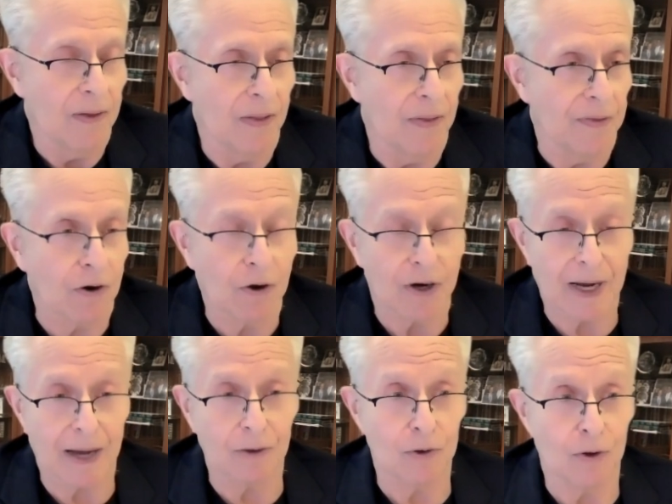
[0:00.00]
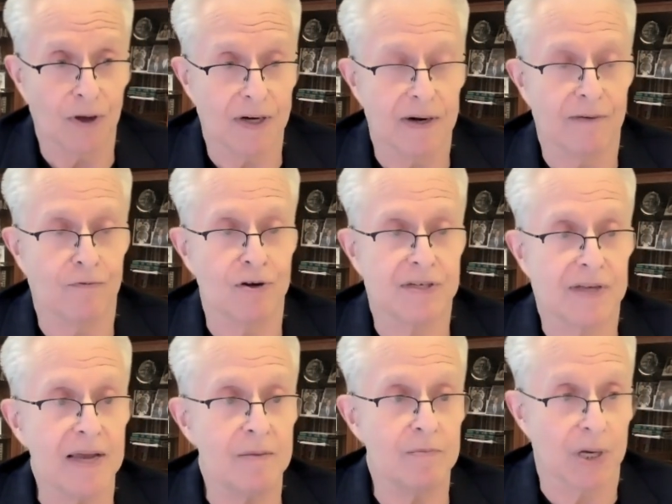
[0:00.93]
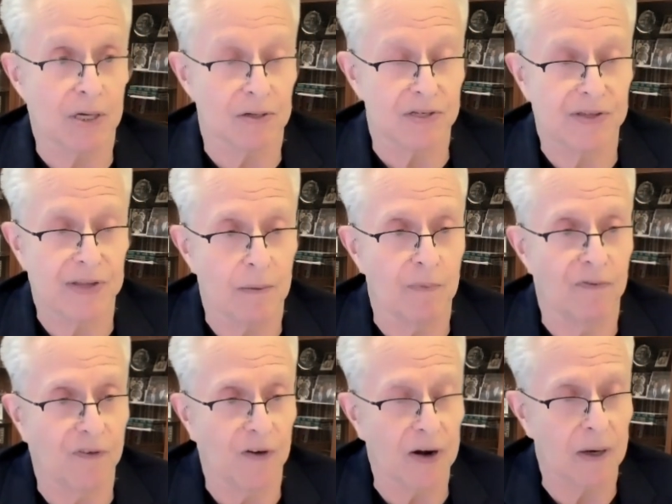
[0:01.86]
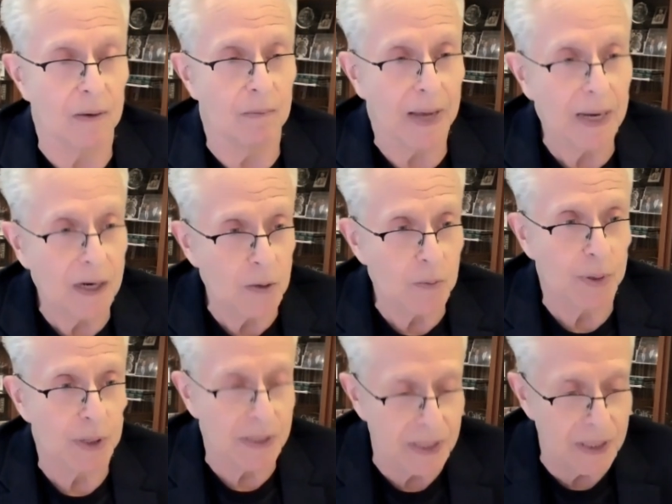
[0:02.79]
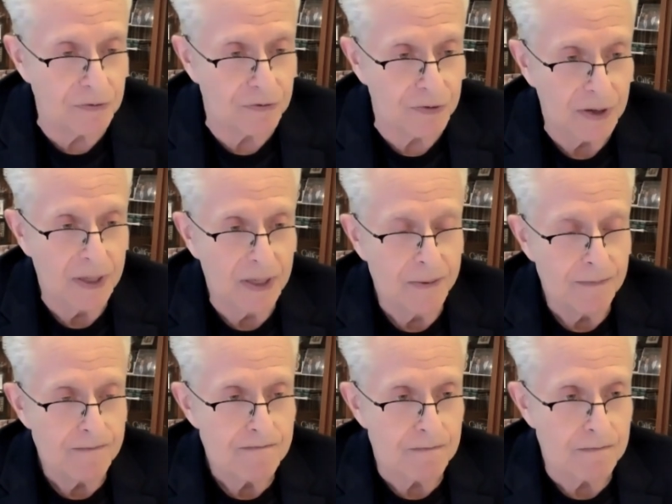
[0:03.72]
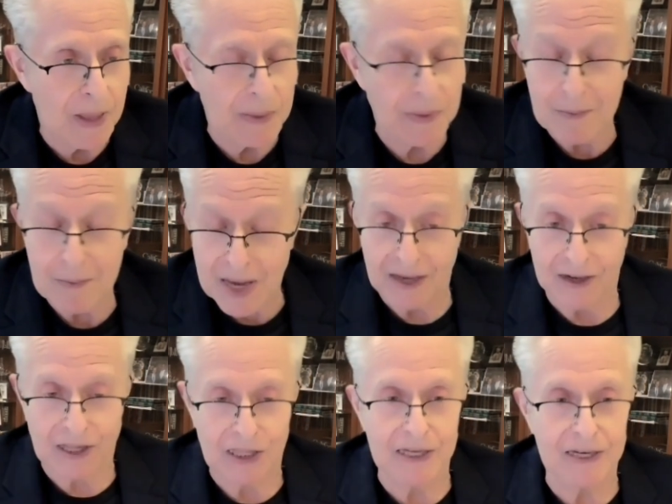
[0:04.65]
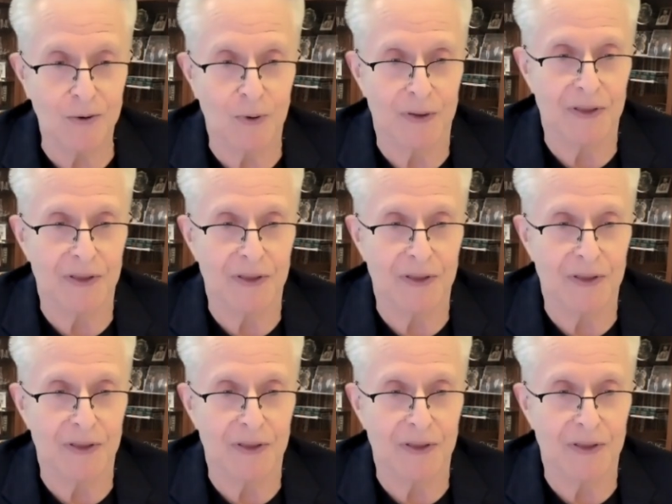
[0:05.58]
They're going to outlaw it in every state because their fundamental belief, and they make it clear when